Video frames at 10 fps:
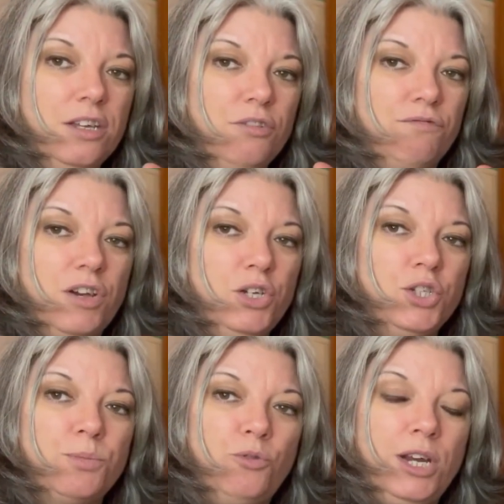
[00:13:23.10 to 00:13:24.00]

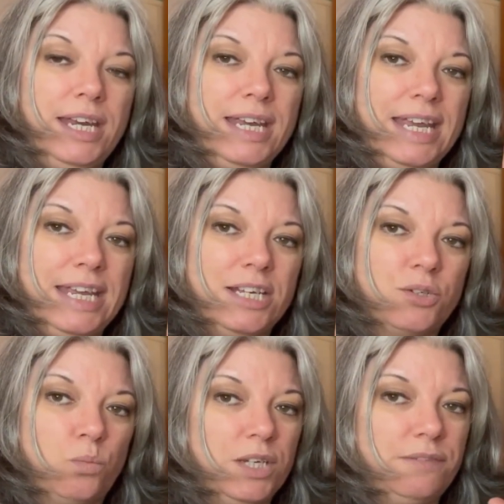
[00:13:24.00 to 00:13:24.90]
Rosemary is
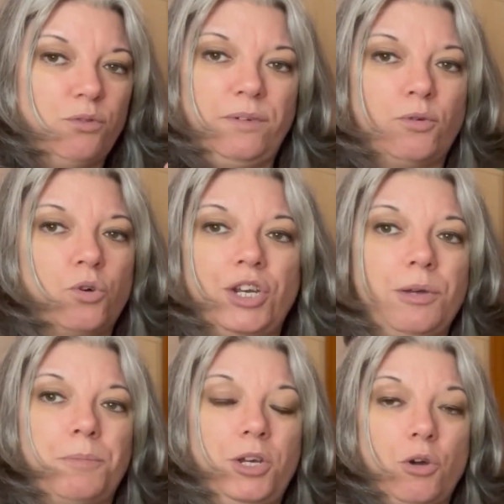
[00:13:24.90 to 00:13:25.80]
wonderful. We've all got
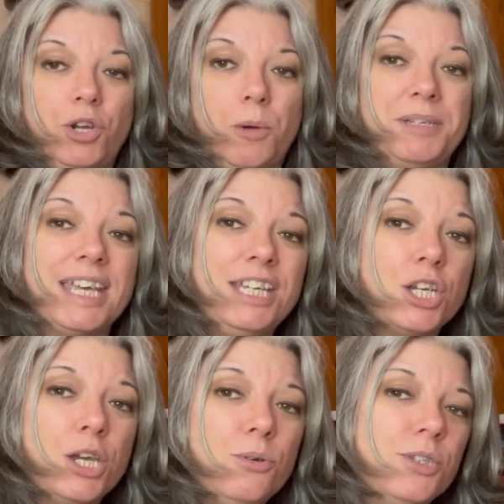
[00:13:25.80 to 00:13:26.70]
it, put it on our
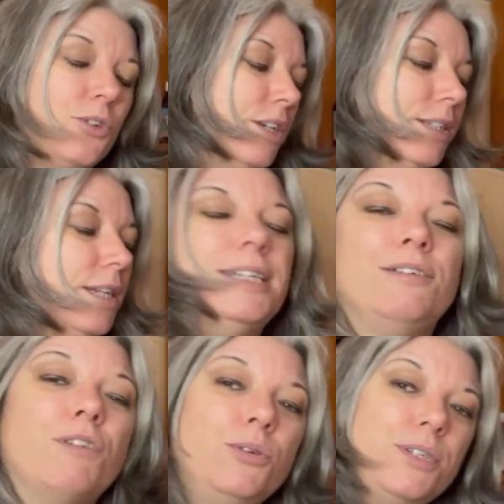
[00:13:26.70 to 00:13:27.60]
potatoes, on our Sunday
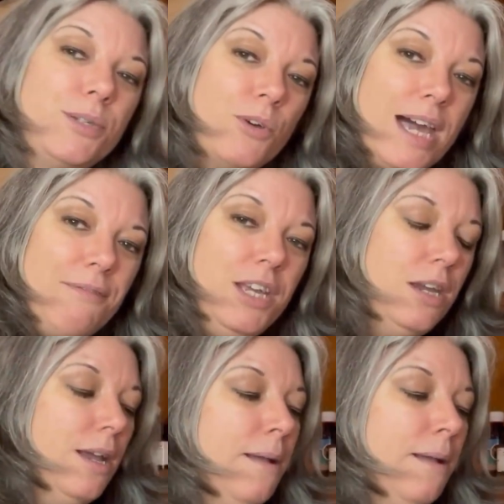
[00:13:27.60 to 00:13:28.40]
roasts, what have you.